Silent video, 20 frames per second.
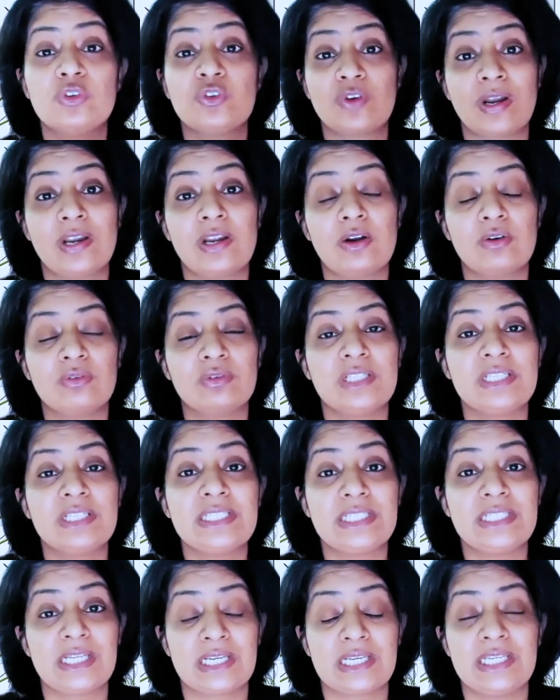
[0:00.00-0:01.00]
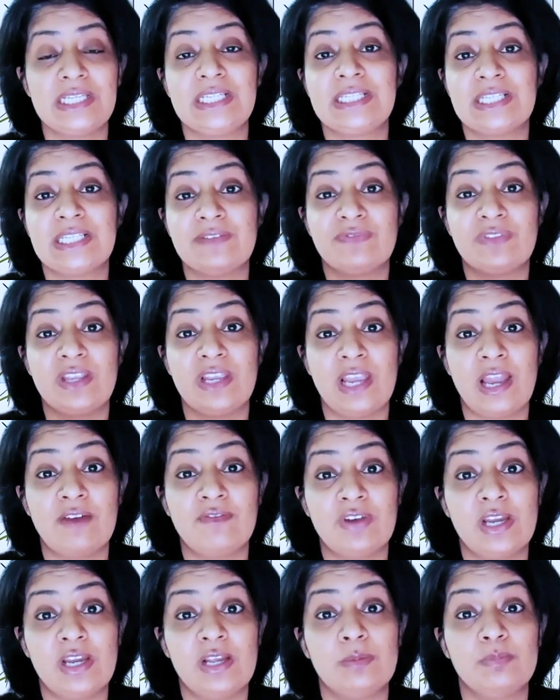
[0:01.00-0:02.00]
try out these techniques, if they have
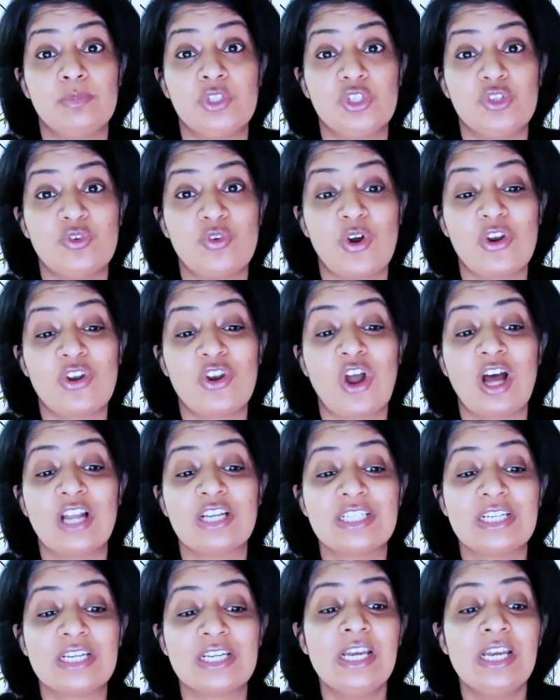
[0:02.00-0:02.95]
helped you or not.